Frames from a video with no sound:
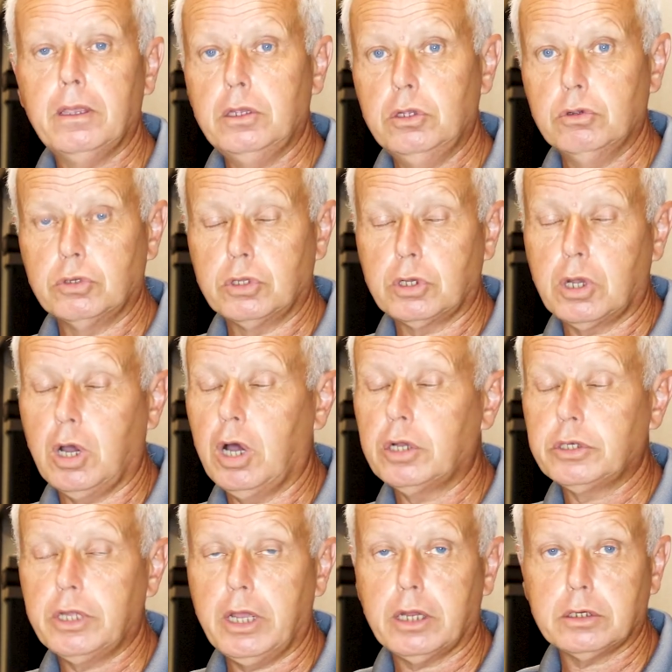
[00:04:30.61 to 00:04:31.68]
use the
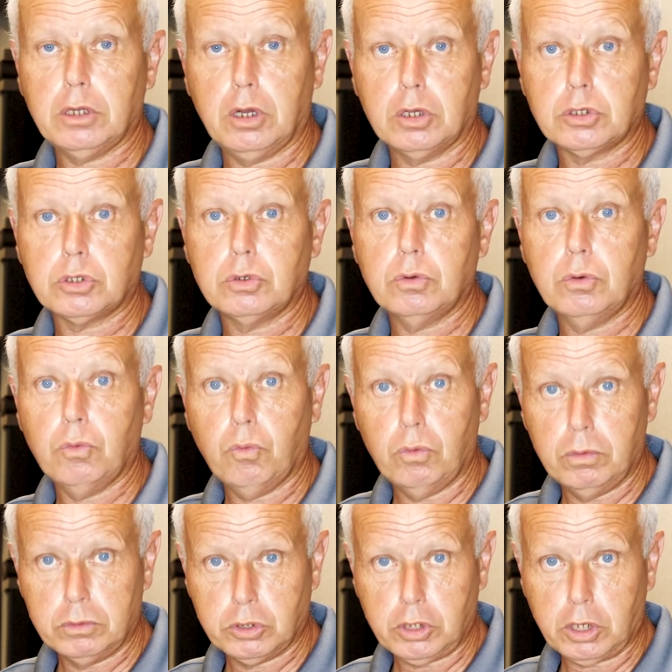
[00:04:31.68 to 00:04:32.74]
Contact Us
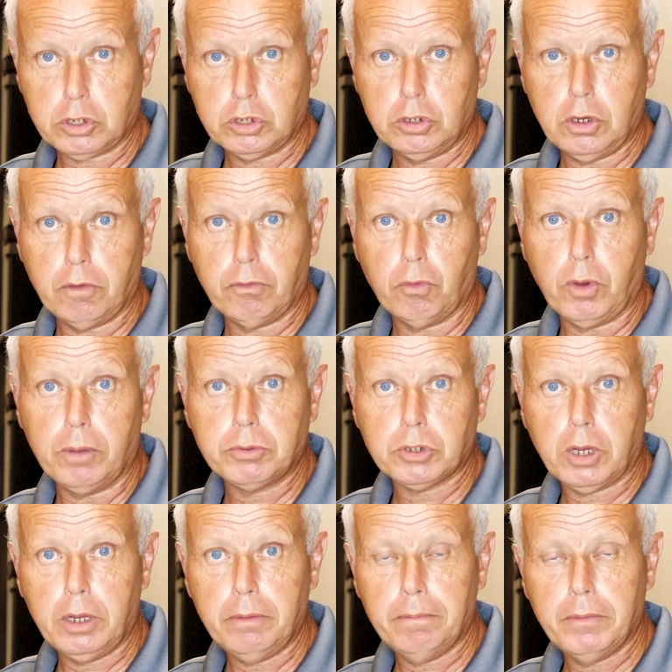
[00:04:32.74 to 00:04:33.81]
section of the
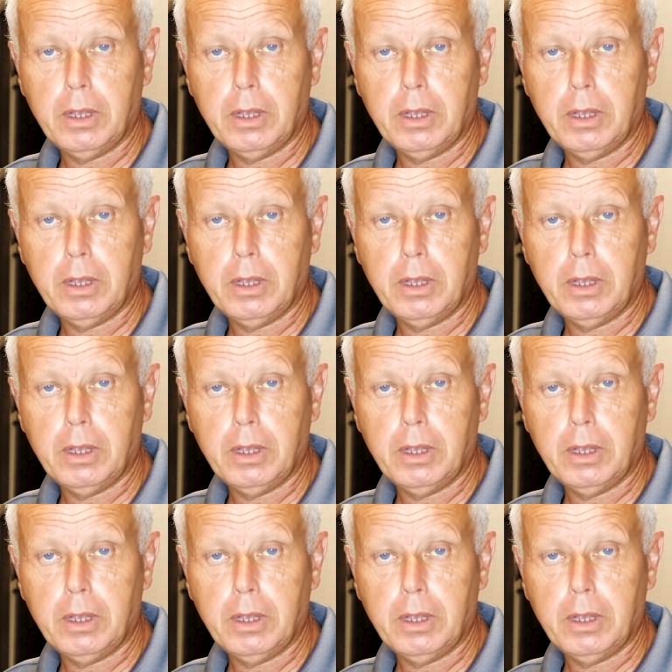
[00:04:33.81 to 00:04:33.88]
website,